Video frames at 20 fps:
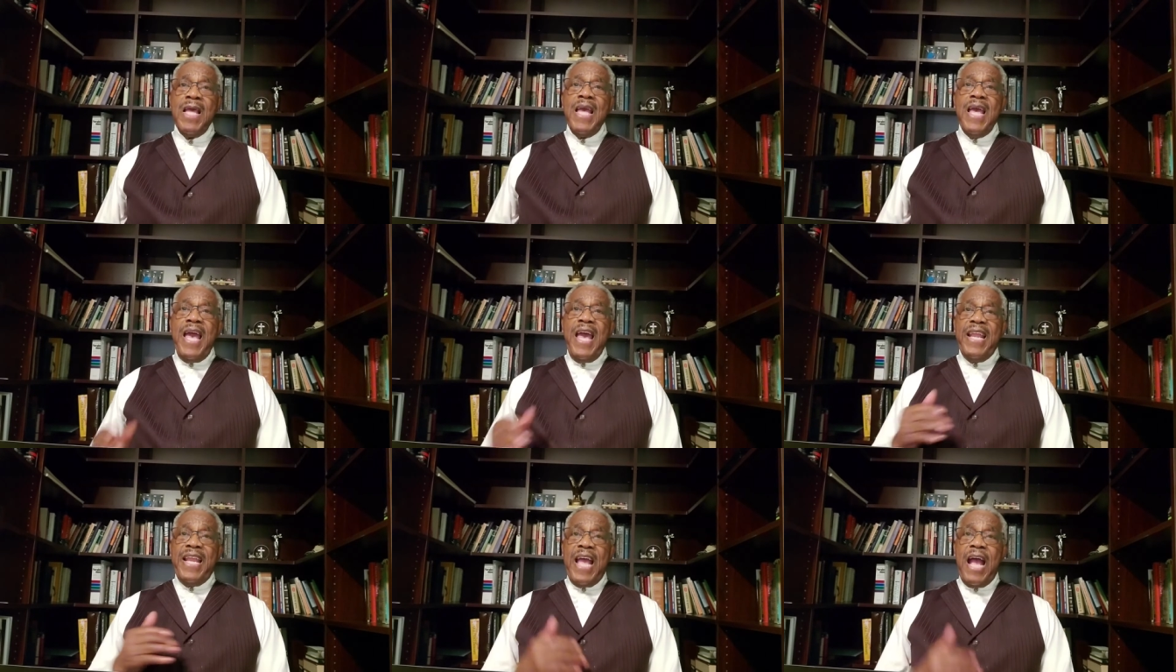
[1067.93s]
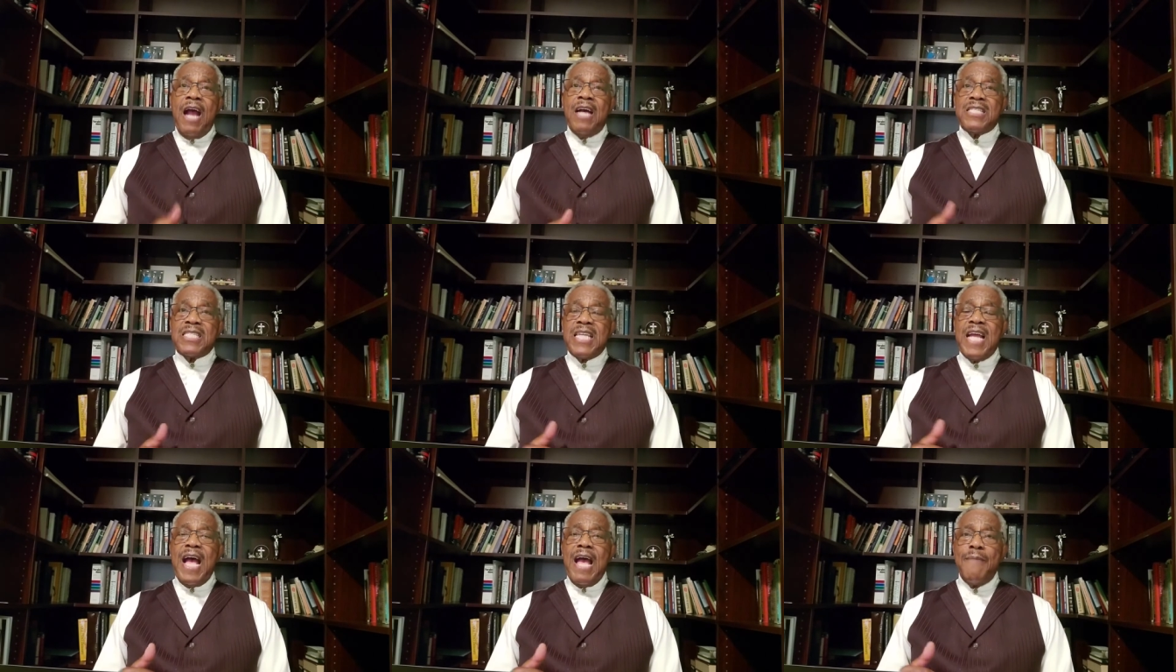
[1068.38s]
And our
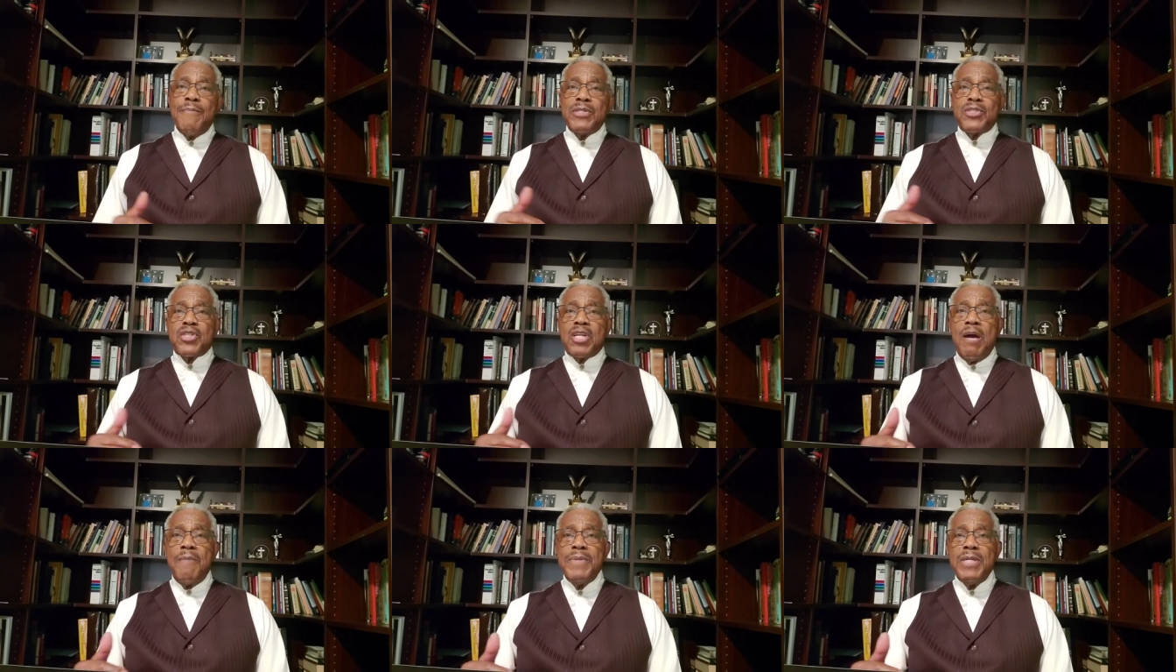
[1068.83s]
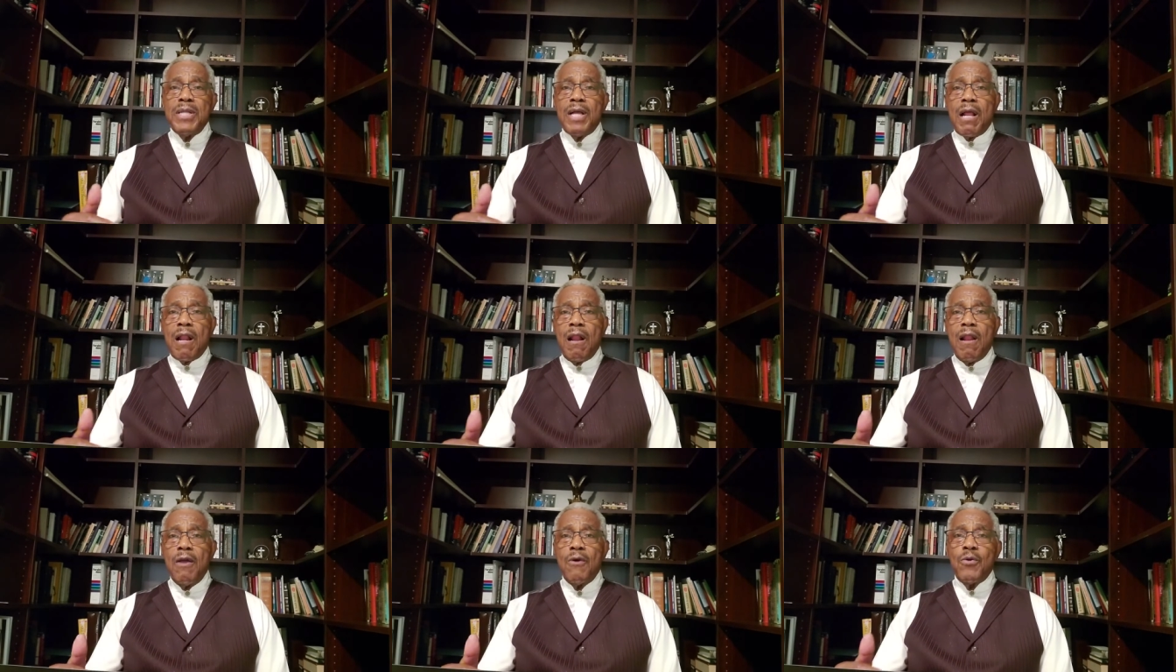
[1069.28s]
time is coming
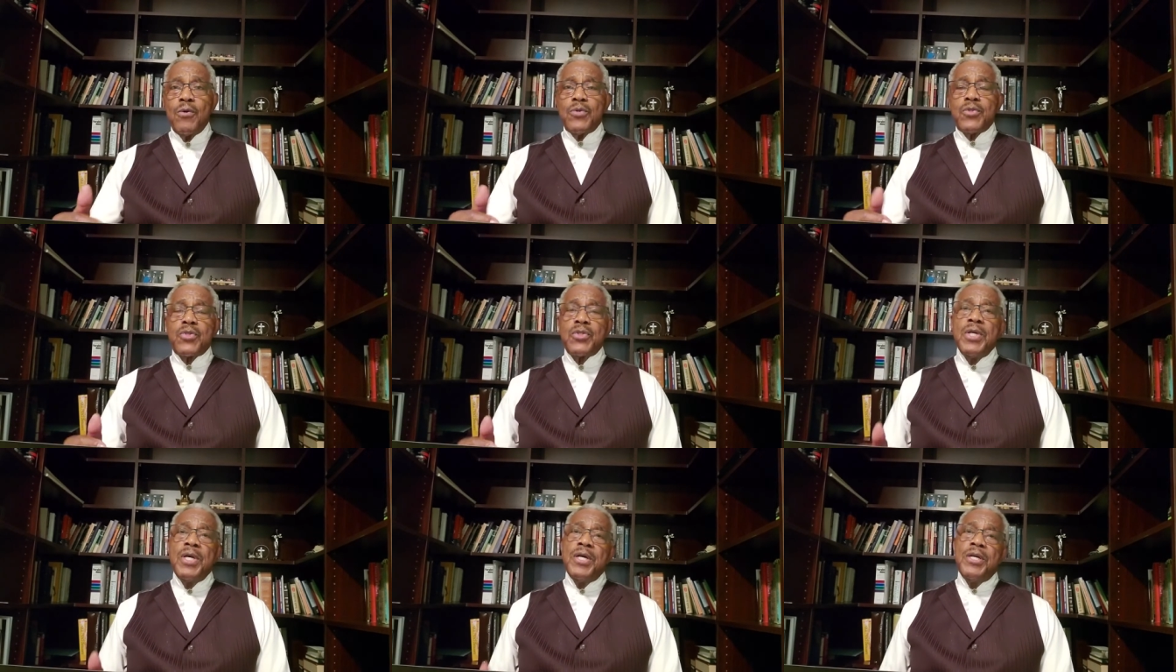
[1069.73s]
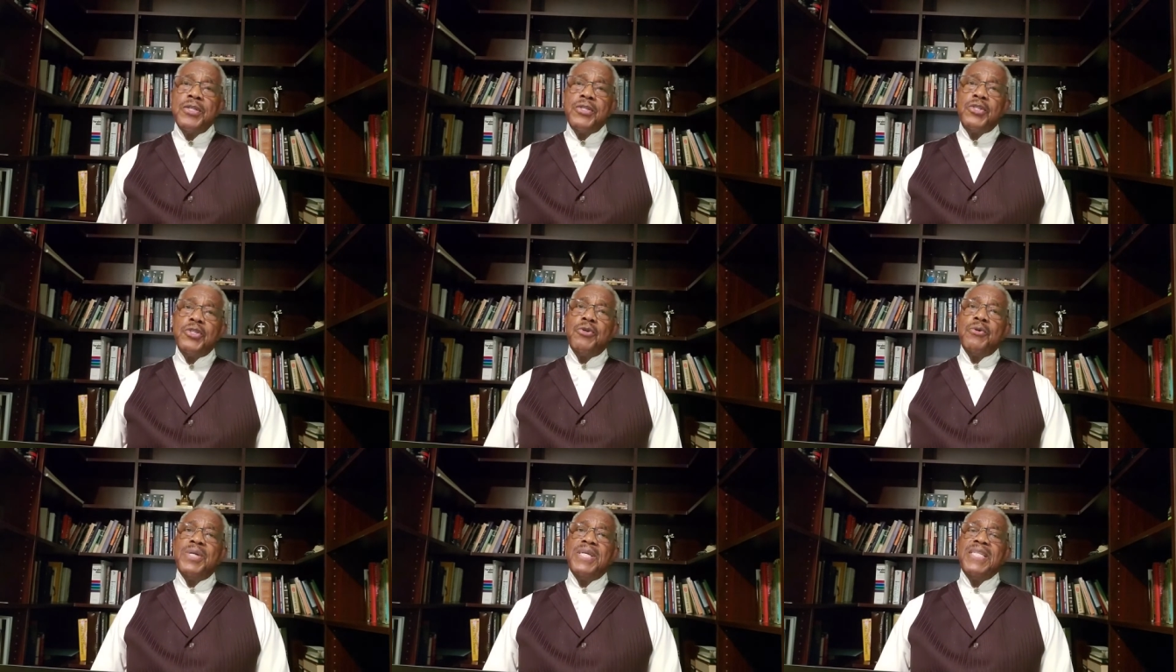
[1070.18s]
close
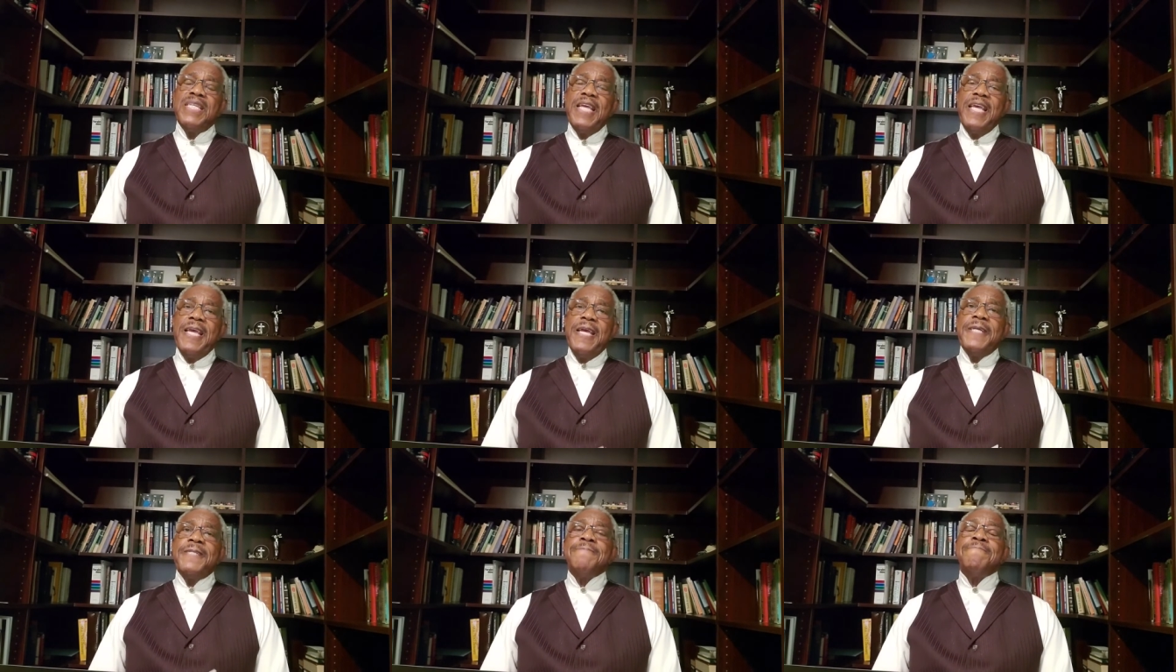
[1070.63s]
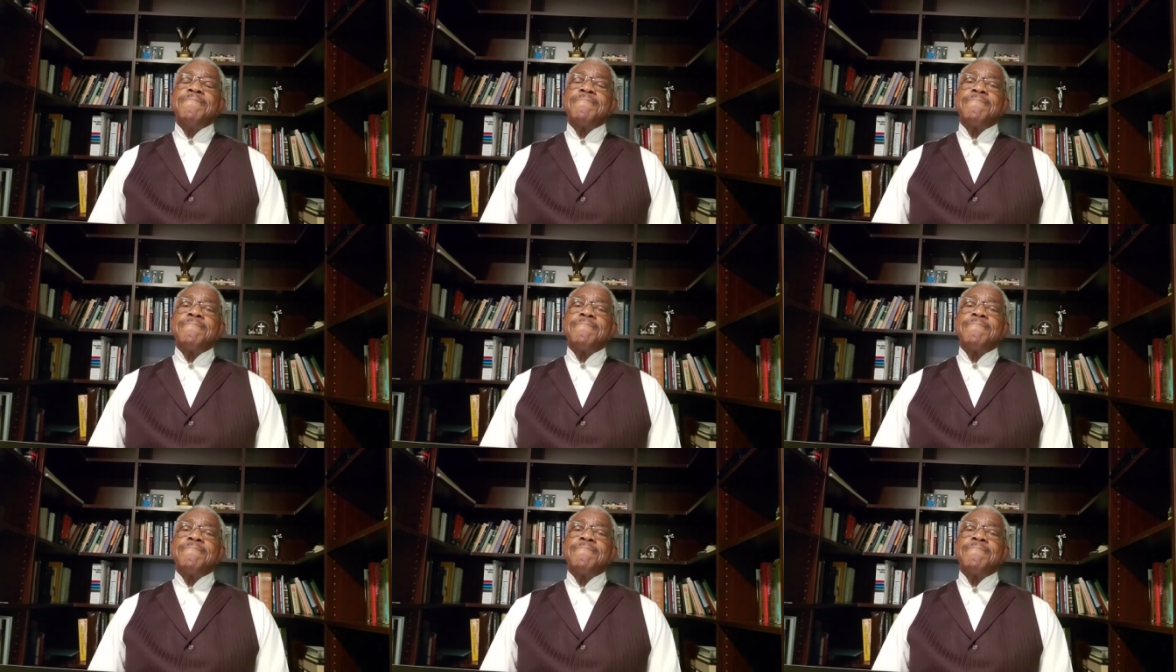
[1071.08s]
to an end.